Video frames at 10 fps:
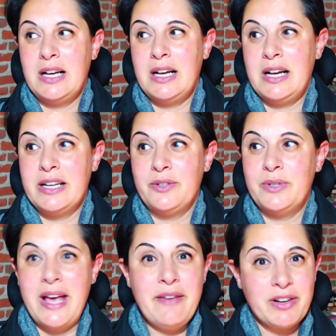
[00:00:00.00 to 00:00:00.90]
I don't
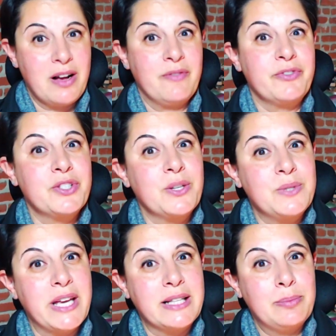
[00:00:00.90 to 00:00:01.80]
have a comfort zone
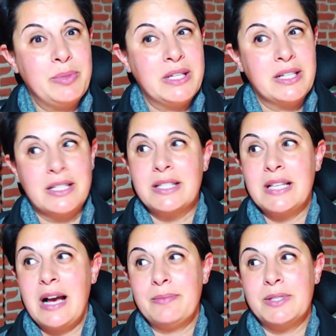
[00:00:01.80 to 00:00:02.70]
yet because
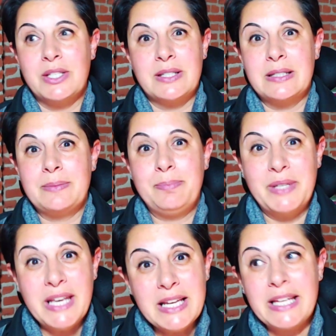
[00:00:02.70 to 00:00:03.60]
I'm just
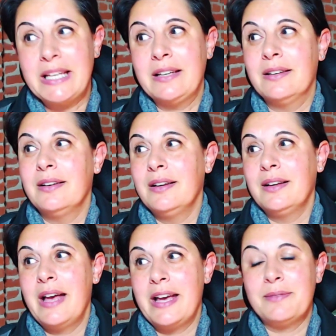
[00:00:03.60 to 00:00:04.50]
beginning.
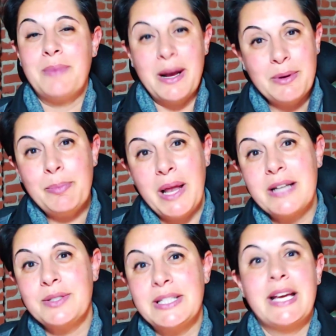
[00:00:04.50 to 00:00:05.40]
And my reply
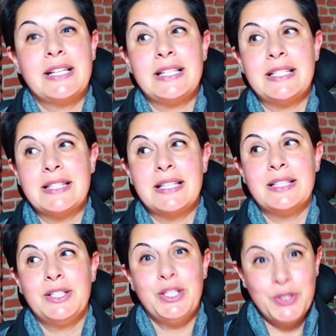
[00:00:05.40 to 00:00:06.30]
to that is,
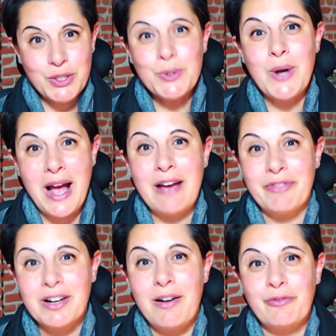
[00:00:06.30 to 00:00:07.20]
you do have
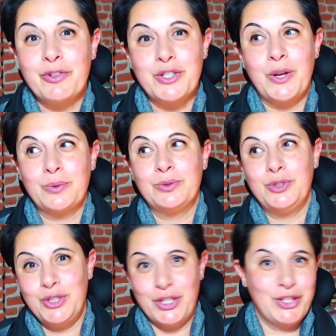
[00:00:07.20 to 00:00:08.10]
a comfort zone.
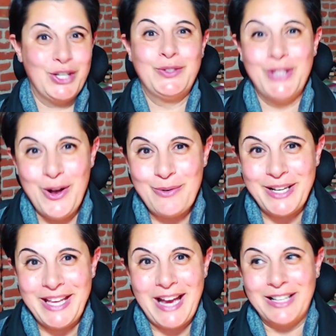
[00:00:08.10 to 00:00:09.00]
You just don't know
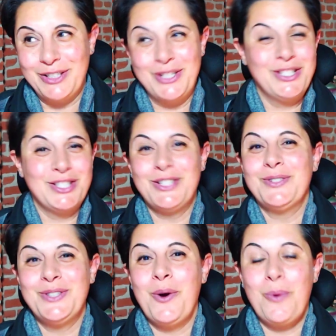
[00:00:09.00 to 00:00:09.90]
it yet. You just
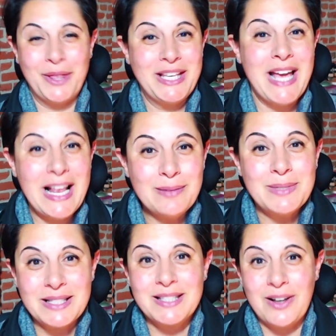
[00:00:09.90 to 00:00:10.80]
don't know what the
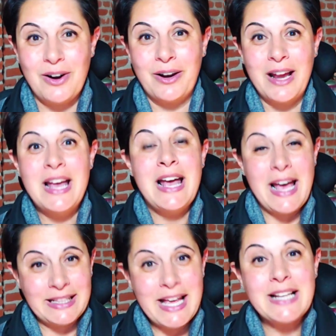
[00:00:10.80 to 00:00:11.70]
elements are.
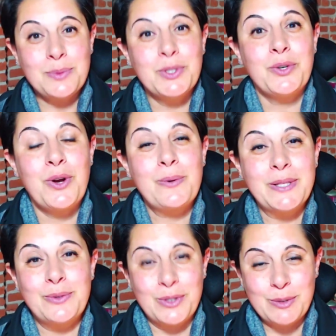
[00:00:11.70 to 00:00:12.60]
And that is what you're going
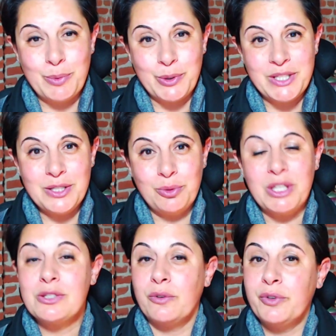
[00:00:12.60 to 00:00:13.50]
to explore this
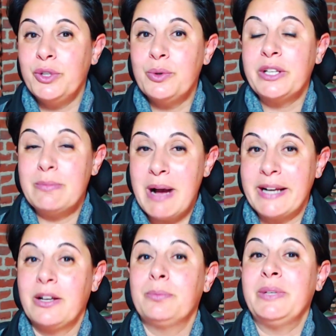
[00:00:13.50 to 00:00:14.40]
week. So for you, it might
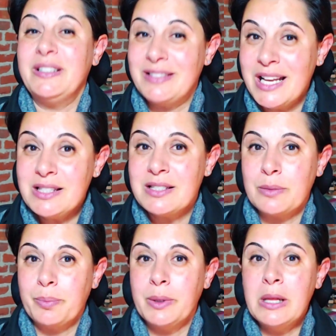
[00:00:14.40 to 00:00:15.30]
not be that
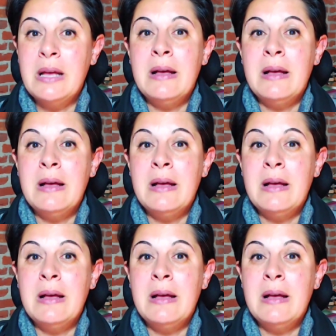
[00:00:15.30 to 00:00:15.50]
simple.